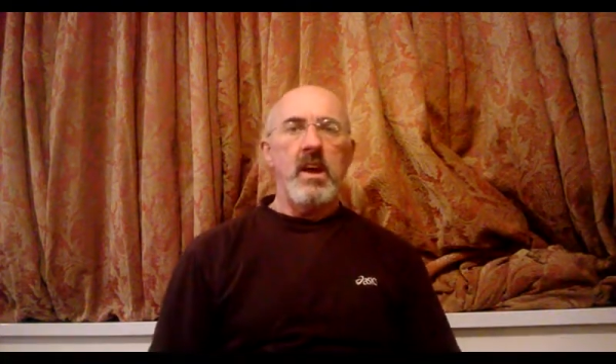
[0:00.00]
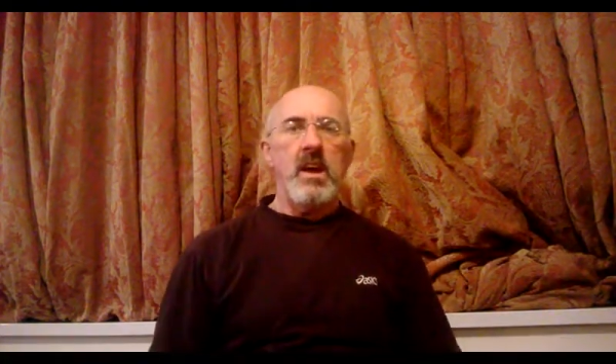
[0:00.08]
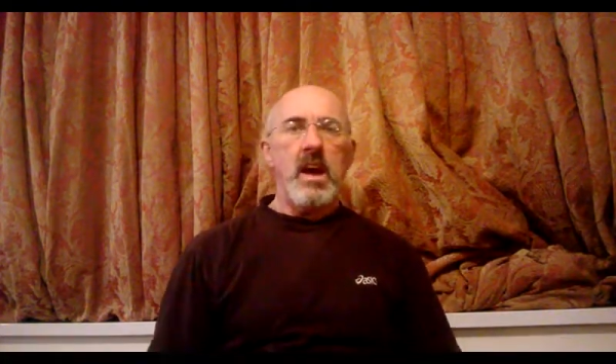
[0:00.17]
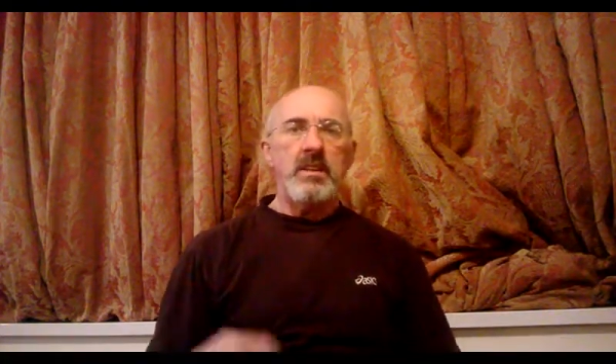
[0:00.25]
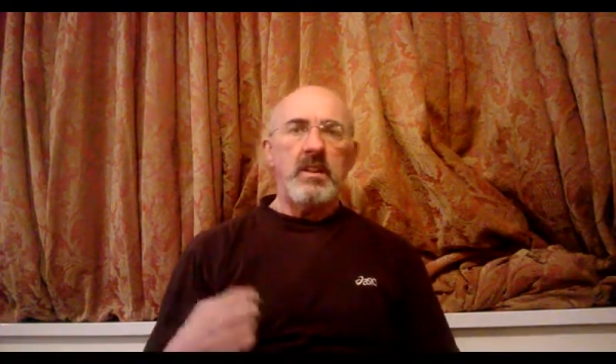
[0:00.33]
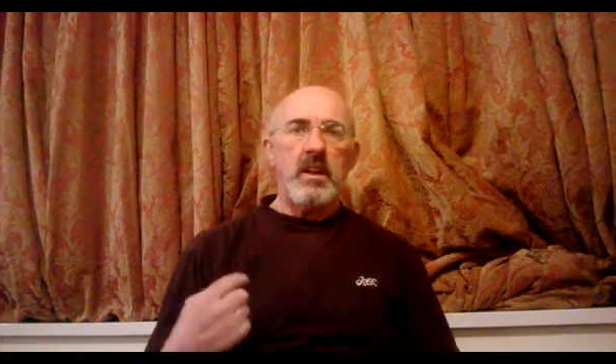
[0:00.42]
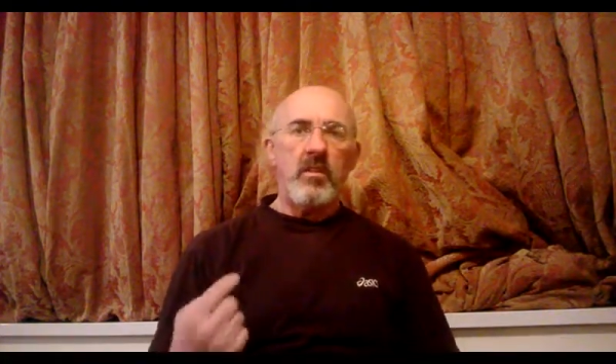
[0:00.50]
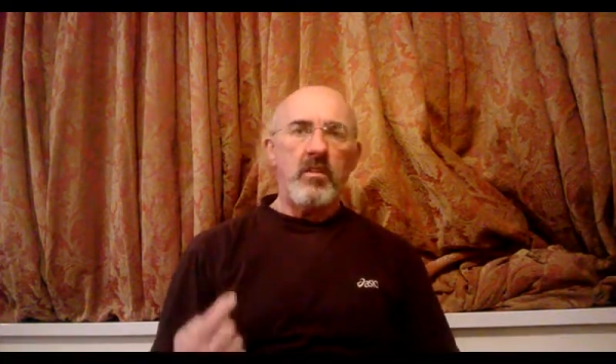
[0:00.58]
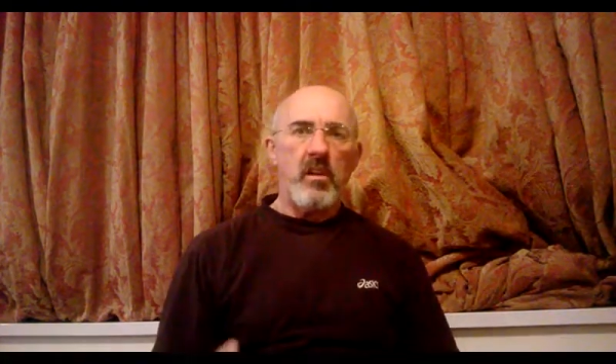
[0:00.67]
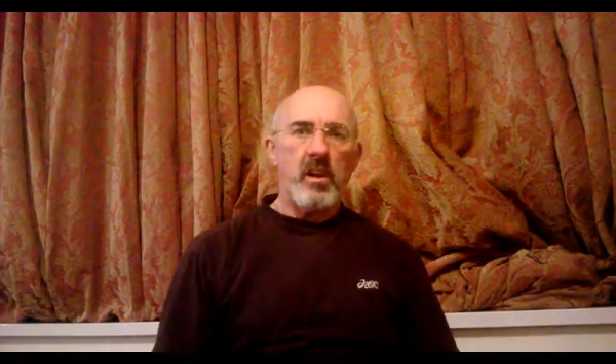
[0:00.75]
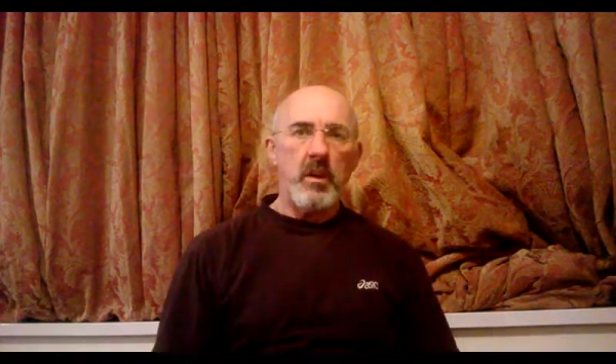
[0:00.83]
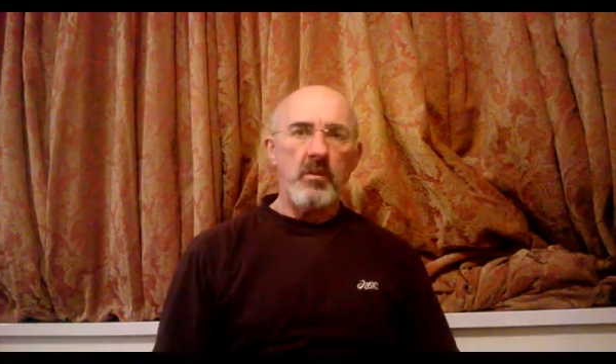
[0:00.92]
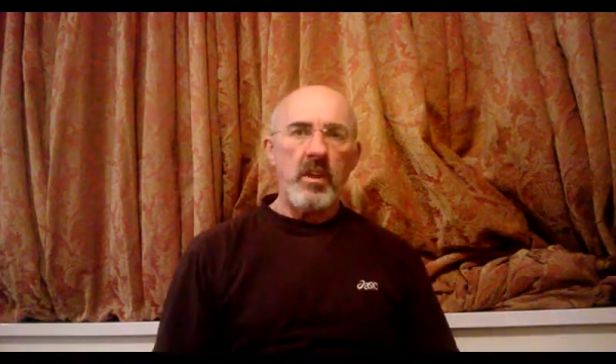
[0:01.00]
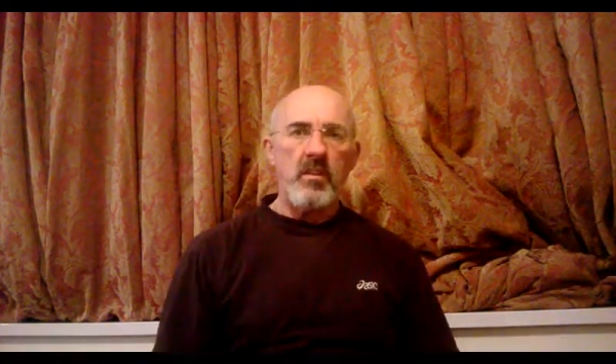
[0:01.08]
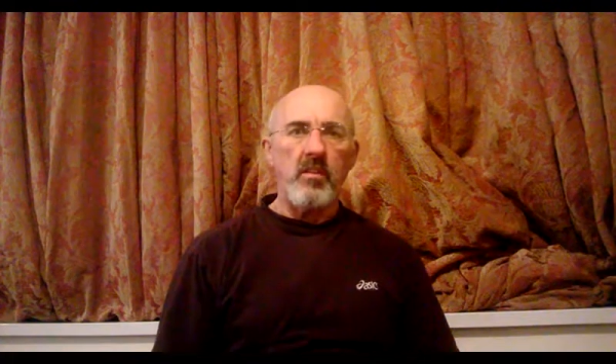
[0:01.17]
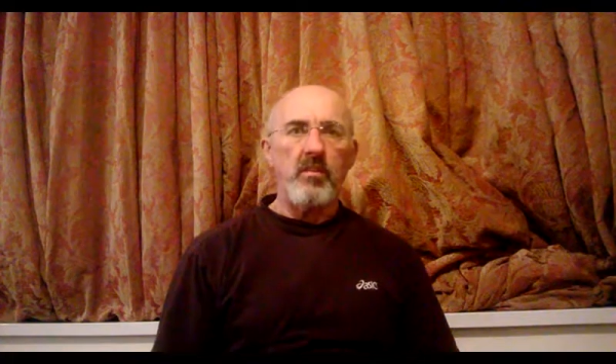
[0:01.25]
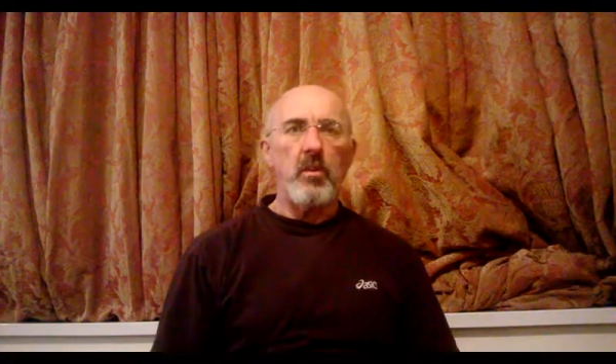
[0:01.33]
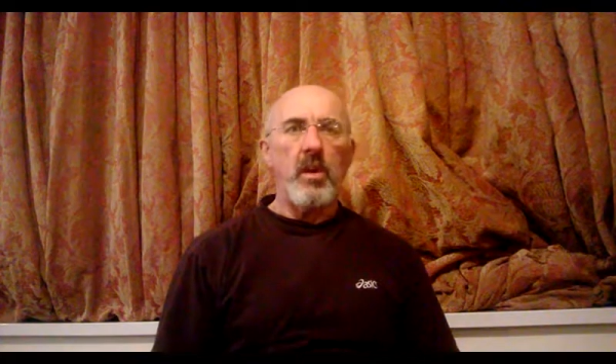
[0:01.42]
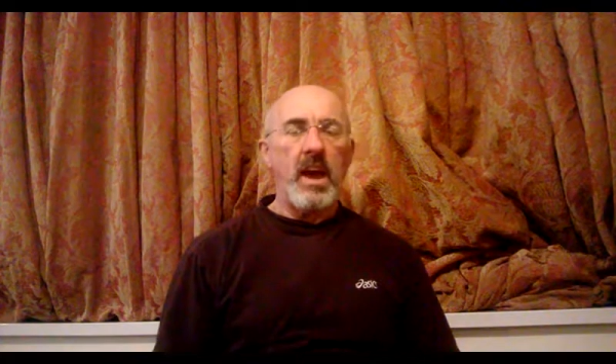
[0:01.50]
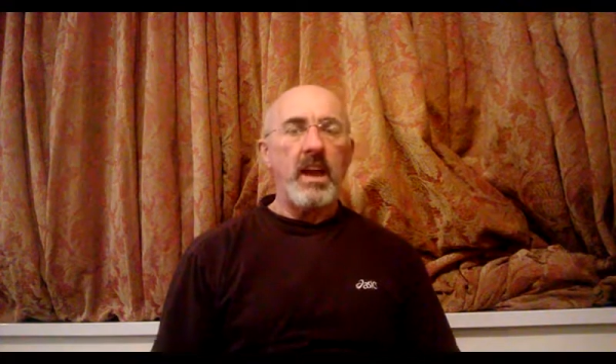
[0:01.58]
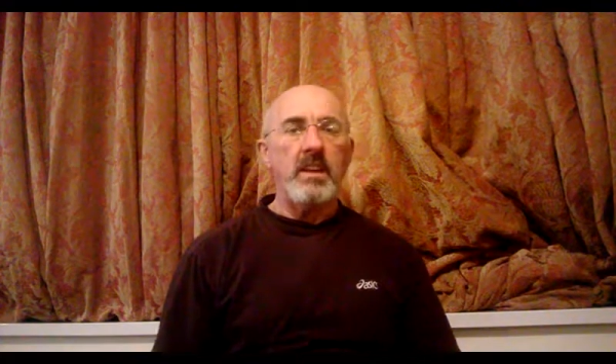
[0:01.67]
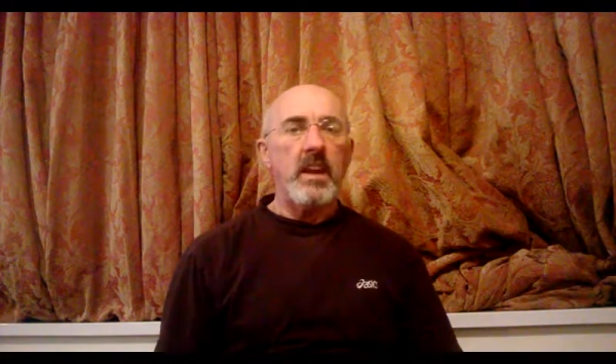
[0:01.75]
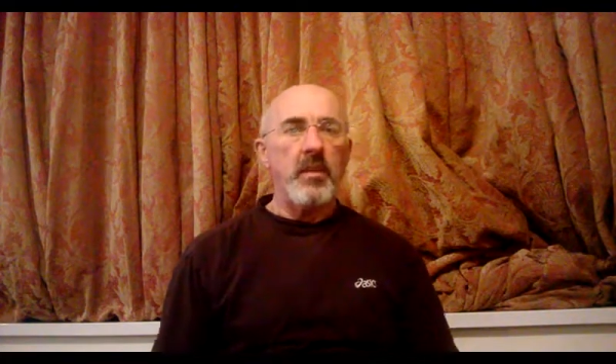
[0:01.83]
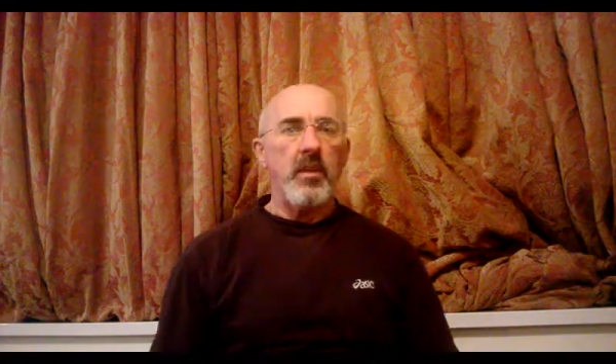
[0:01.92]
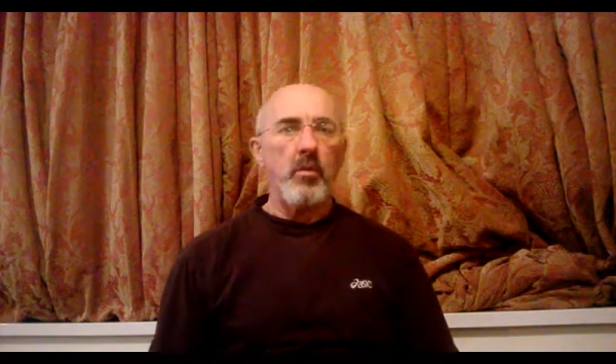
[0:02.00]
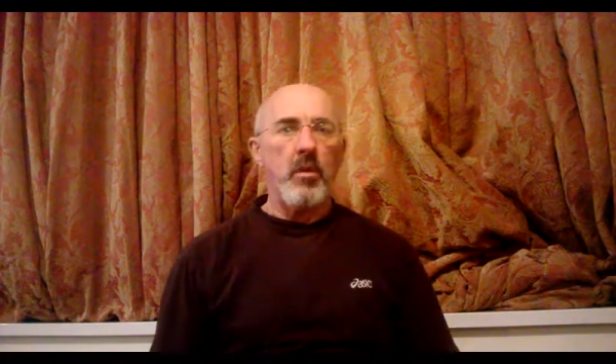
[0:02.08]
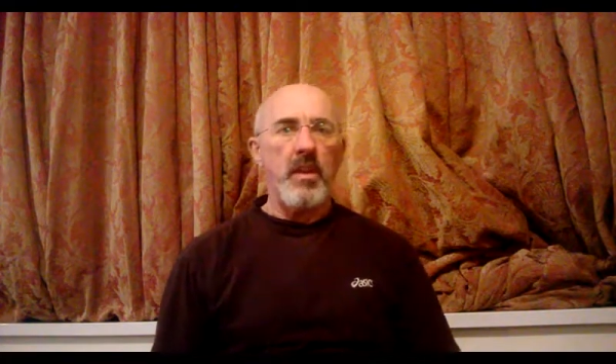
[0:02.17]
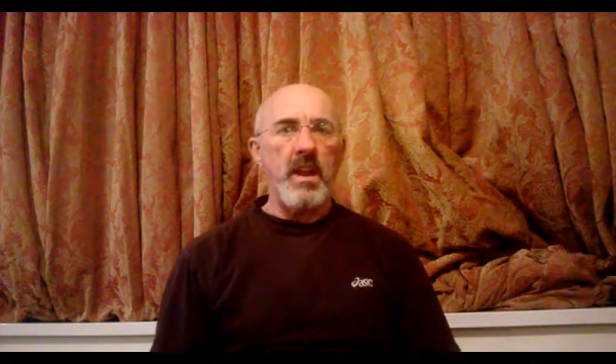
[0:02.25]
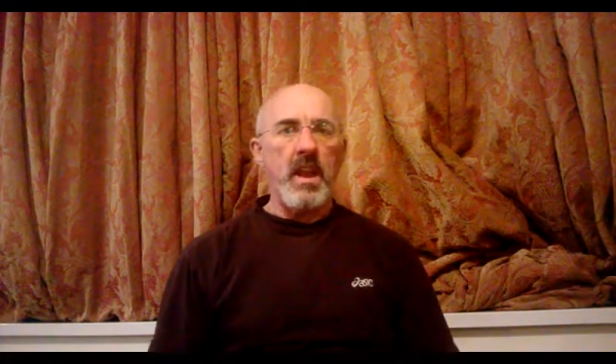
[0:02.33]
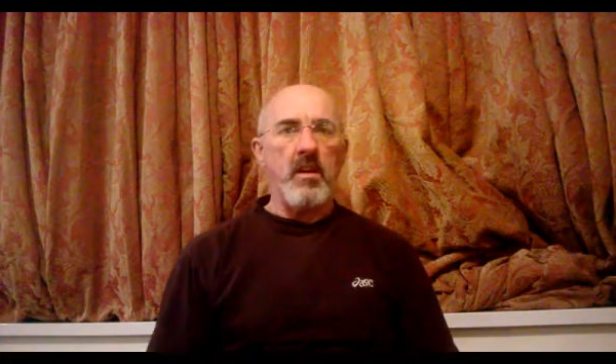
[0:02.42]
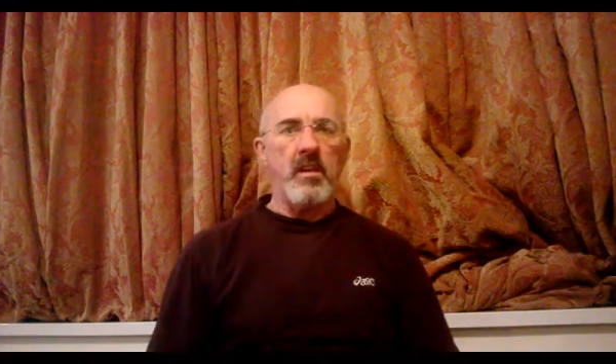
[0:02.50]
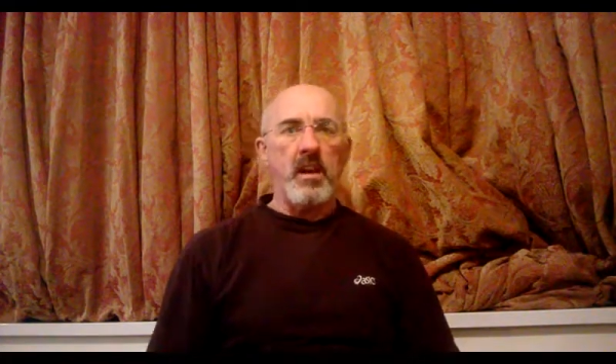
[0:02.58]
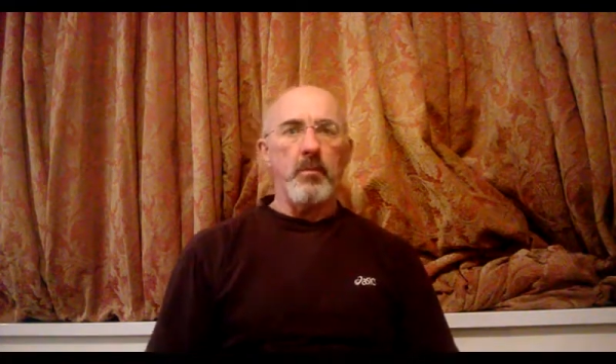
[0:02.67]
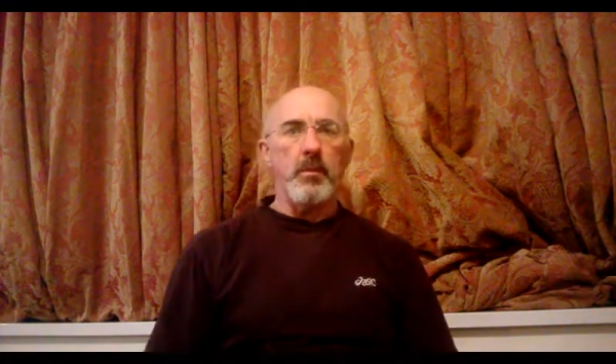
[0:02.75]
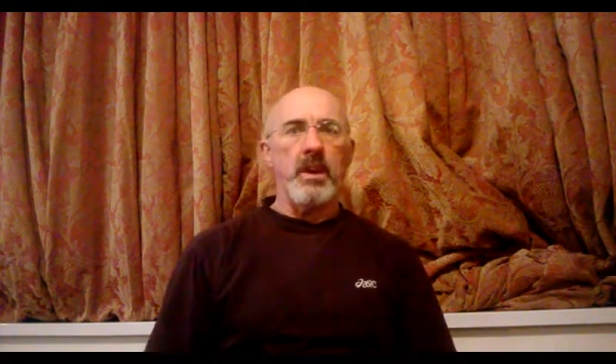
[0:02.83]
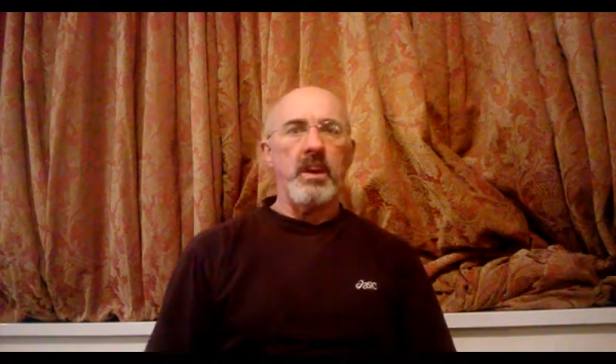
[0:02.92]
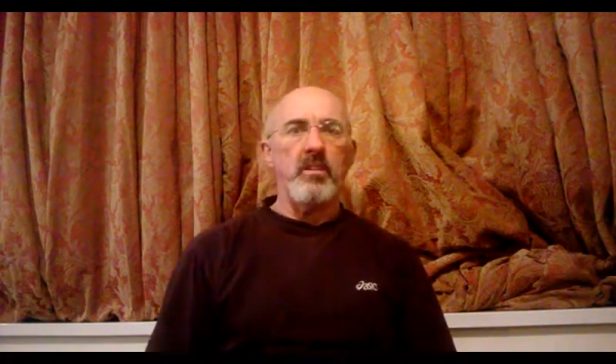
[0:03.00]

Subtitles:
under those circumstances to aid others within our company